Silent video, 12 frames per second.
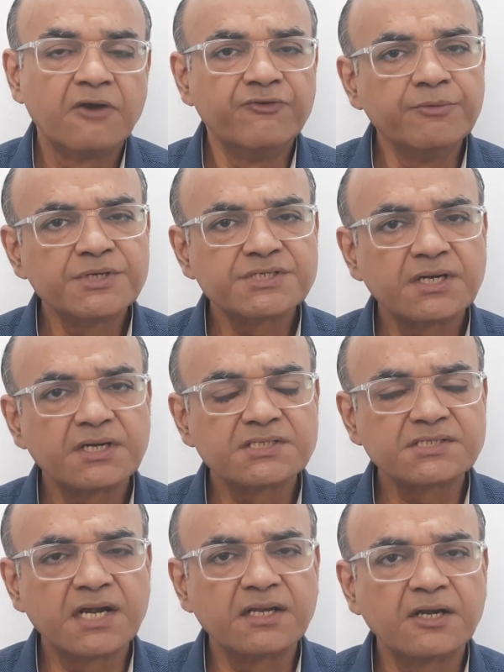We must
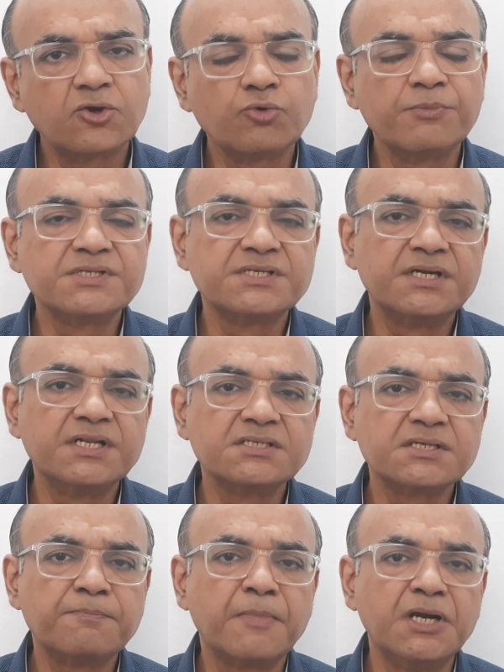understand that obesity is
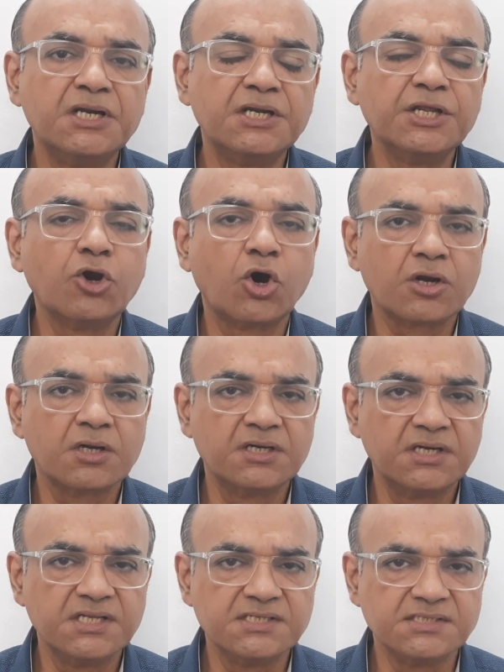a
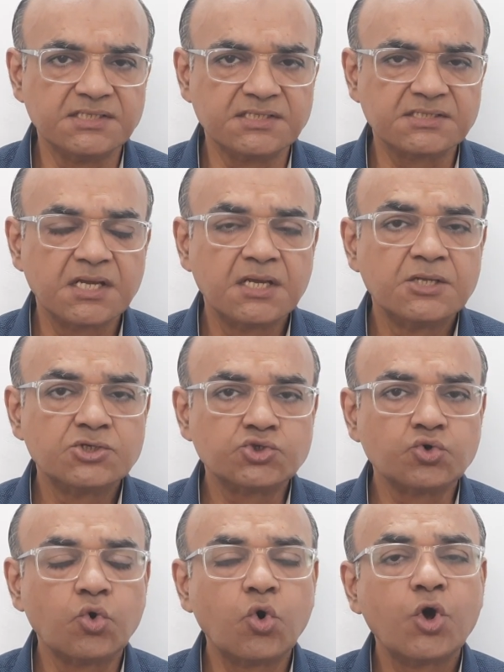multi-organ disease.
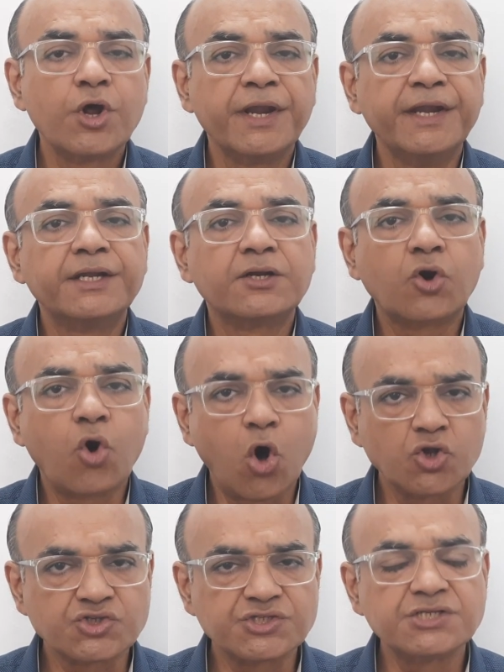So, it
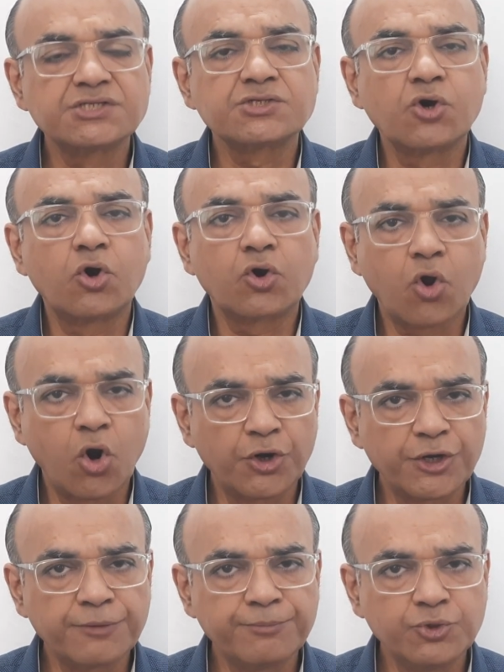causes or
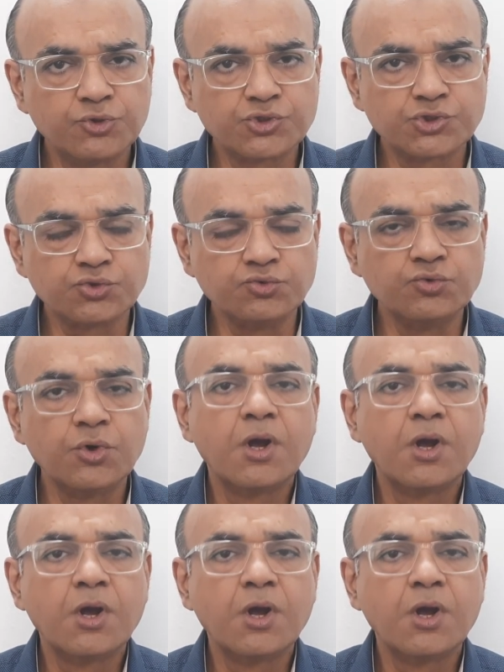contributes to